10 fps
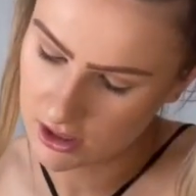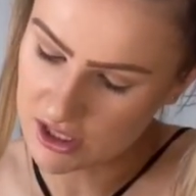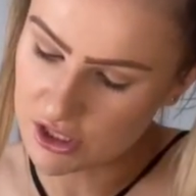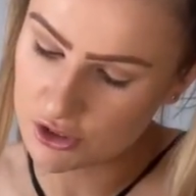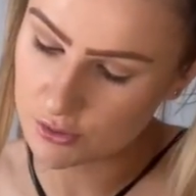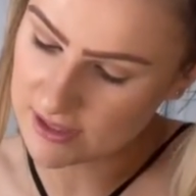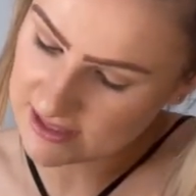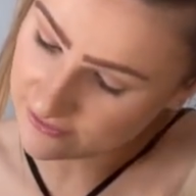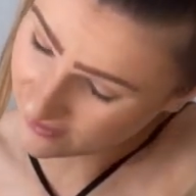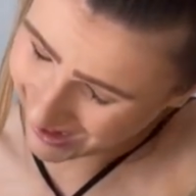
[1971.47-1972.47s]

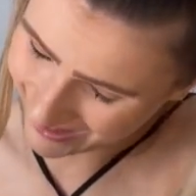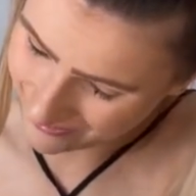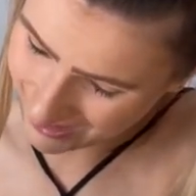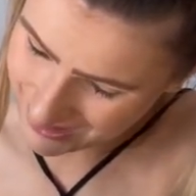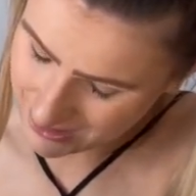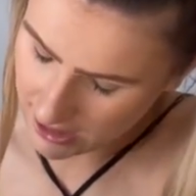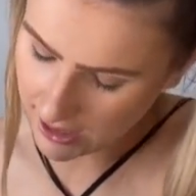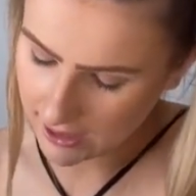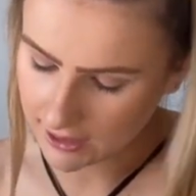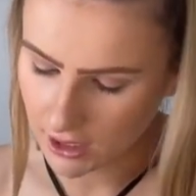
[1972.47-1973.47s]
25.99.
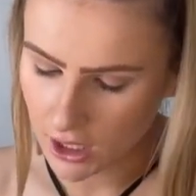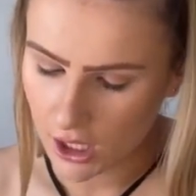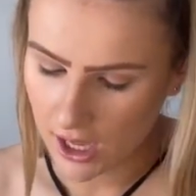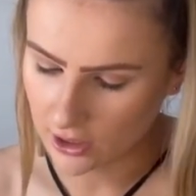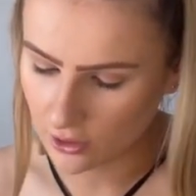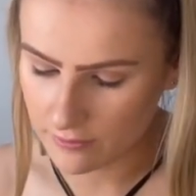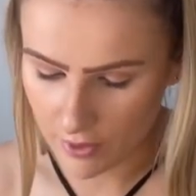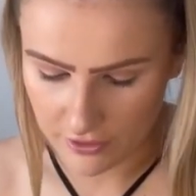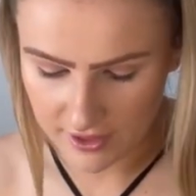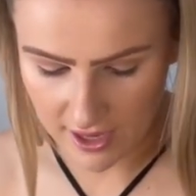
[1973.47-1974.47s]
I got them both
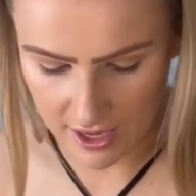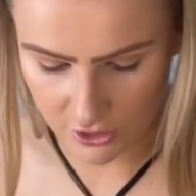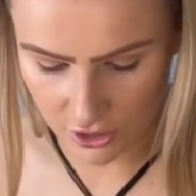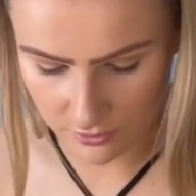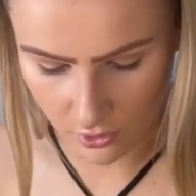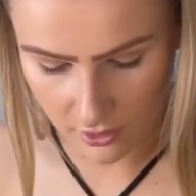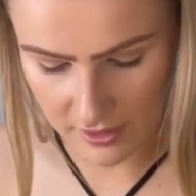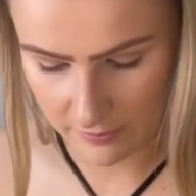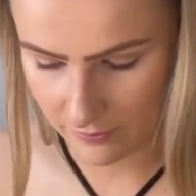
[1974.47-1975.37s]
in an extra small and the,